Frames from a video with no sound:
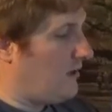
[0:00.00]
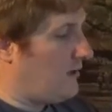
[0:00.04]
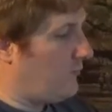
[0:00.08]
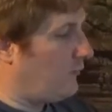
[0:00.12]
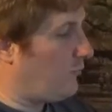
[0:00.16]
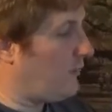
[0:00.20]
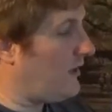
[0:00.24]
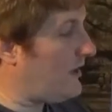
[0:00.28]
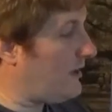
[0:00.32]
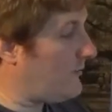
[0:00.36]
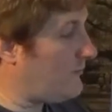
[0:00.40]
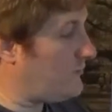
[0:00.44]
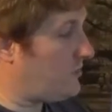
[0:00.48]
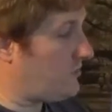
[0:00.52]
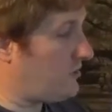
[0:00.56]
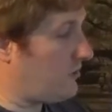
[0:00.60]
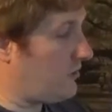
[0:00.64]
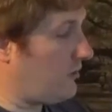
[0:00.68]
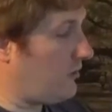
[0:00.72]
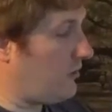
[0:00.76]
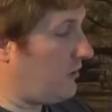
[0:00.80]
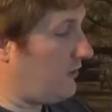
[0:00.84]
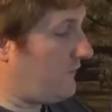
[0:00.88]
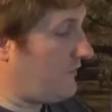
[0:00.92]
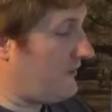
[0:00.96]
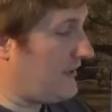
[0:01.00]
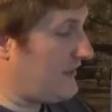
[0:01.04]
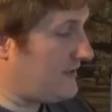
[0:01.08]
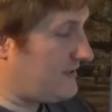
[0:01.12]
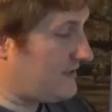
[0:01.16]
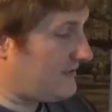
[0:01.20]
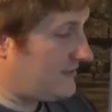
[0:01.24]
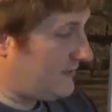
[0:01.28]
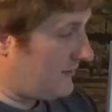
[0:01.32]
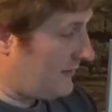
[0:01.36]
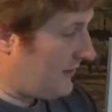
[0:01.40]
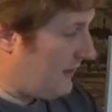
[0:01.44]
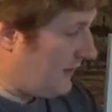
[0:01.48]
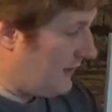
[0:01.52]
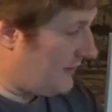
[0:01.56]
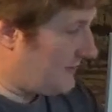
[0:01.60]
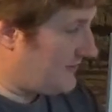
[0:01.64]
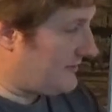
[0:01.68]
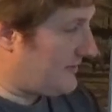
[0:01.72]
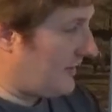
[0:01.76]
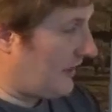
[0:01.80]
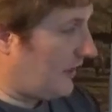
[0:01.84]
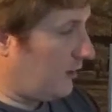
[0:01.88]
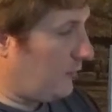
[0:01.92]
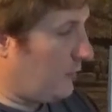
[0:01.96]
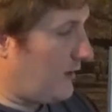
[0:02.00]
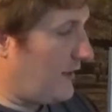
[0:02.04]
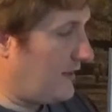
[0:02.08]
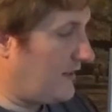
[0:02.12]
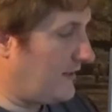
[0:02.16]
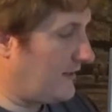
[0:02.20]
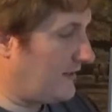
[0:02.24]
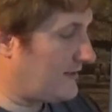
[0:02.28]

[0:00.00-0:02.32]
We observe this accelerated